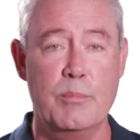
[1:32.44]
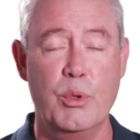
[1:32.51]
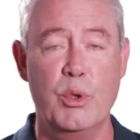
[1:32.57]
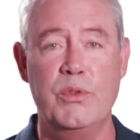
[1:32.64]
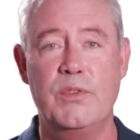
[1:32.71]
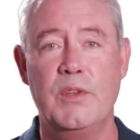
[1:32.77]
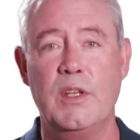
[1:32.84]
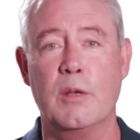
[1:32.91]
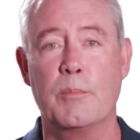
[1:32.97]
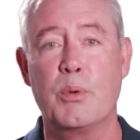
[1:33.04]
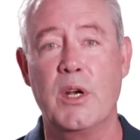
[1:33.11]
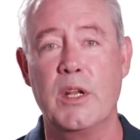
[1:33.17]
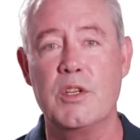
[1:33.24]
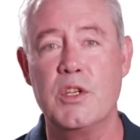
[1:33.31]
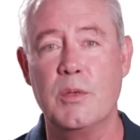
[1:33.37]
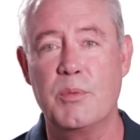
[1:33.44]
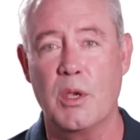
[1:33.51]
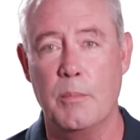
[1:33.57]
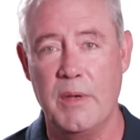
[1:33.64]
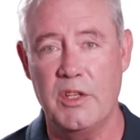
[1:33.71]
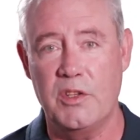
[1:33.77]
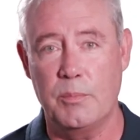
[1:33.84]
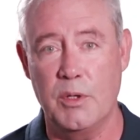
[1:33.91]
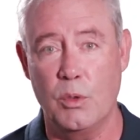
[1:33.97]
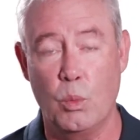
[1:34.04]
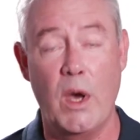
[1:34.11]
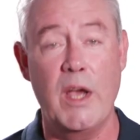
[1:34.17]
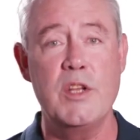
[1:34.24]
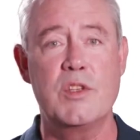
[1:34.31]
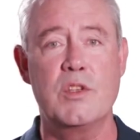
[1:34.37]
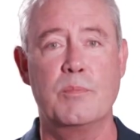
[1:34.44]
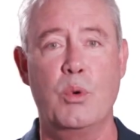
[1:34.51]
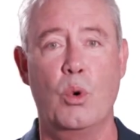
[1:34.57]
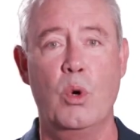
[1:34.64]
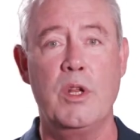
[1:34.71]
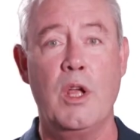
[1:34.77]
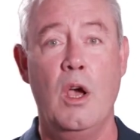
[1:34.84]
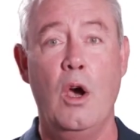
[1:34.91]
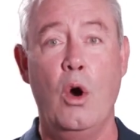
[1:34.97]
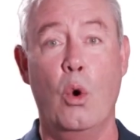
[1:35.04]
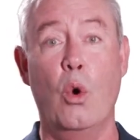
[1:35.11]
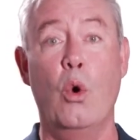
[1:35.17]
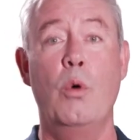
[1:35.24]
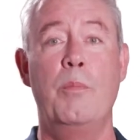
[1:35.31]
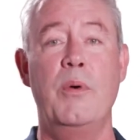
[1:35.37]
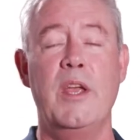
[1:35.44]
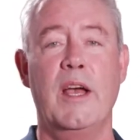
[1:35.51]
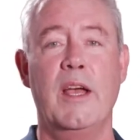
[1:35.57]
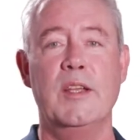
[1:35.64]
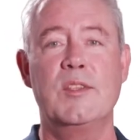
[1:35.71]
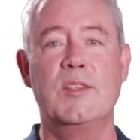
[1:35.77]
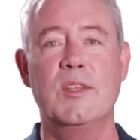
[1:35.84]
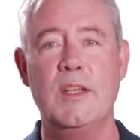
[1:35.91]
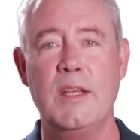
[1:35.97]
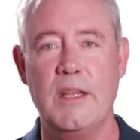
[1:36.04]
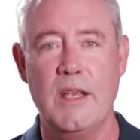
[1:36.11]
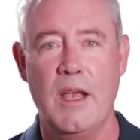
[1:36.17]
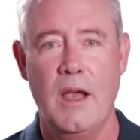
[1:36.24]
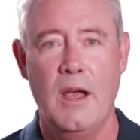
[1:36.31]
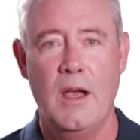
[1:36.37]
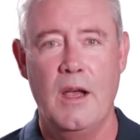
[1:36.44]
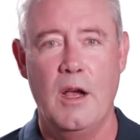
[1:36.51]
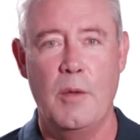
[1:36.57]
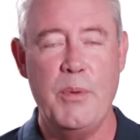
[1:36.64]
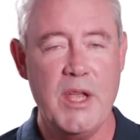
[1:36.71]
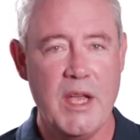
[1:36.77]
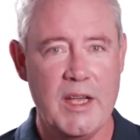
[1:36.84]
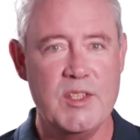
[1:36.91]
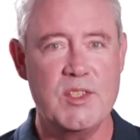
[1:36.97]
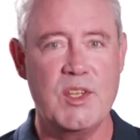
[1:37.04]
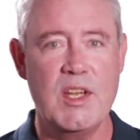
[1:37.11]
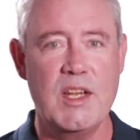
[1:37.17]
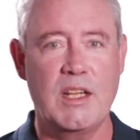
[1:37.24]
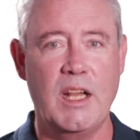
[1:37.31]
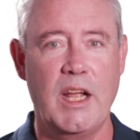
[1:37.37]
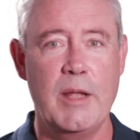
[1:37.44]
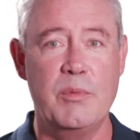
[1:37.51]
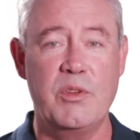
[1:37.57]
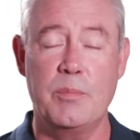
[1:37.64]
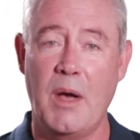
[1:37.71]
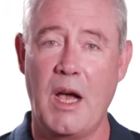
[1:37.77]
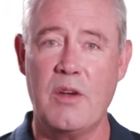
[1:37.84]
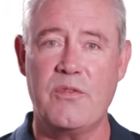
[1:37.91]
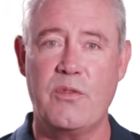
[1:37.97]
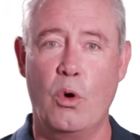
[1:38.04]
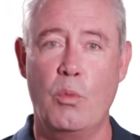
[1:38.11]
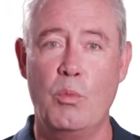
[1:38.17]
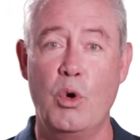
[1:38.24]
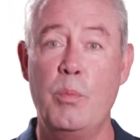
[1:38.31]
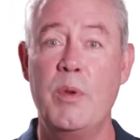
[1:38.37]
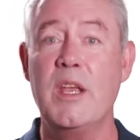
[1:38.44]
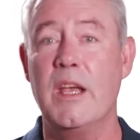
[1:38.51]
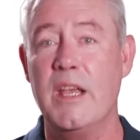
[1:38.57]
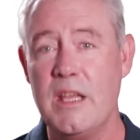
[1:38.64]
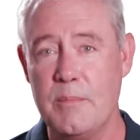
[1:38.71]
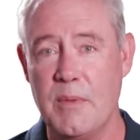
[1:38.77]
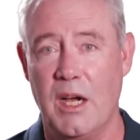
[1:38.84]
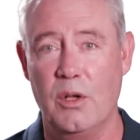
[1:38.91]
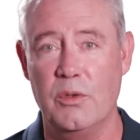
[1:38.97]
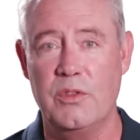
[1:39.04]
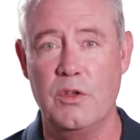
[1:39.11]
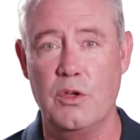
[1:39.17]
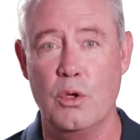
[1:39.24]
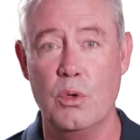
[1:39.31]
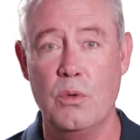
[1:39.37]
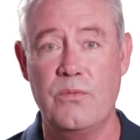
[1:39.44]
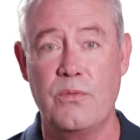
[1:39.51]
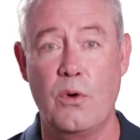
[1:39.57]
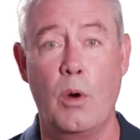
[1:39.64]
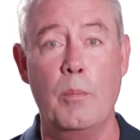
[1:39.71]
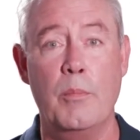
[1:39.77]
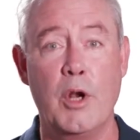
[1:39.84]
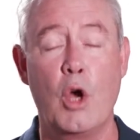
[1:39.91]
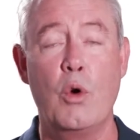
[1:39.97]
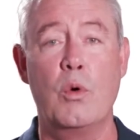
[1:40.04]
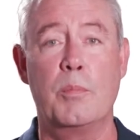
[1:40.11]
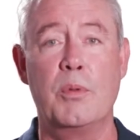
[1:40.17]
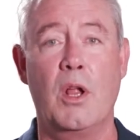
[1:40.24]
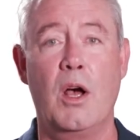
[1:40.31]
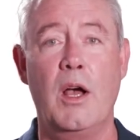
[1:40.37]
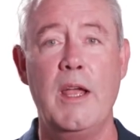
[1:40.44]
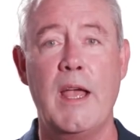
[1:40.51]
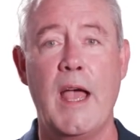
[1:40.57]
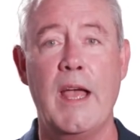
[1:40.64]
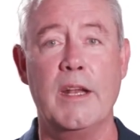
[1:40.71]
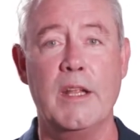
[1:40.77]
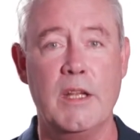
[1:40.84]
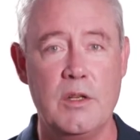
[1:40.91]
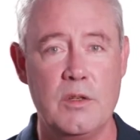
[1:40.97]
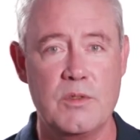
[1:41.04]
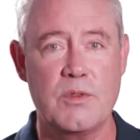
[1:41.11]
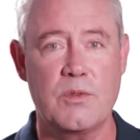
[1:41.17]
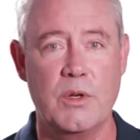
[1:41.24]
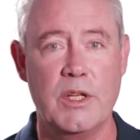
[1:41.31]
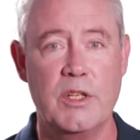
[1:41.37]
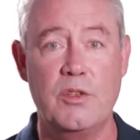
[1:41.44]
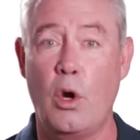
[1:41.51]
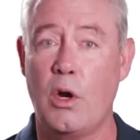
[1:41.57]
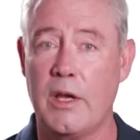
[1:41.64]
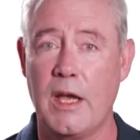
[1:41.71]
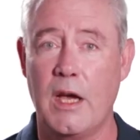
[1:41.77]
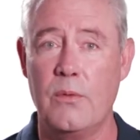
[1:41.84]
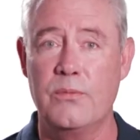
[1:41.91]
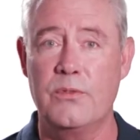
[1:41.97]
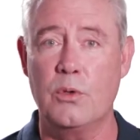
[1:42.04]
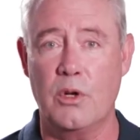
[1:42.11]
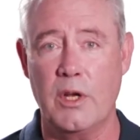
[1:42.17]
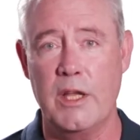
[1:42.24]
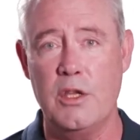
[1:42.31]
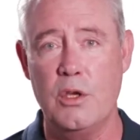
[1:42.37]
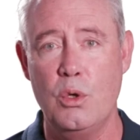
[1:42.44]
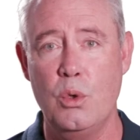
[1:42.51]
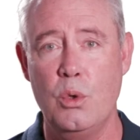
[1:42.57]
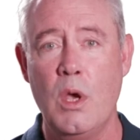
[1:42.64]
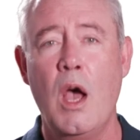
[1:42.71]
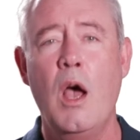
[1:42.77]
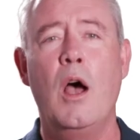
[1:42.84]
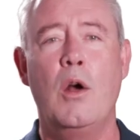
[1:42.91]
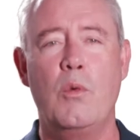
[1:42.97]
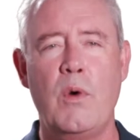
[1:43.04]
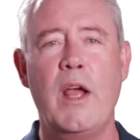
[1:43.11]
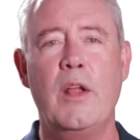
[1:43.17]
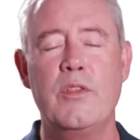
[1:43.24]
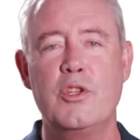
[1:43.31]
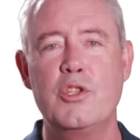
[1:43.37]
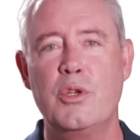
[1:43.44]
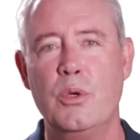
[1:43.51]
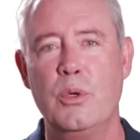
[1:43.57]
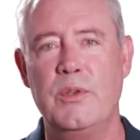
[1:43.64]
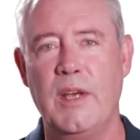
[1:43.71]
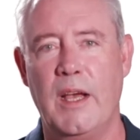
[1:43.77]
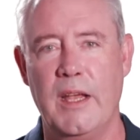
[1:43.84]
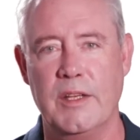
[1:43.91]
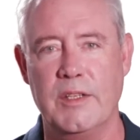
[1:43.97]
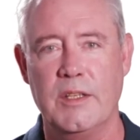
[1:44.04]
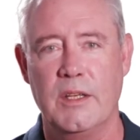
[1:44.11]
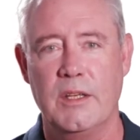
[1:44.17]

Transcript: Boosting Apprenticeship Commencement Wage Support, or BAC, a BAC Claim SmartForm will be emailed to you from noreply@industry.gov.au around the due date.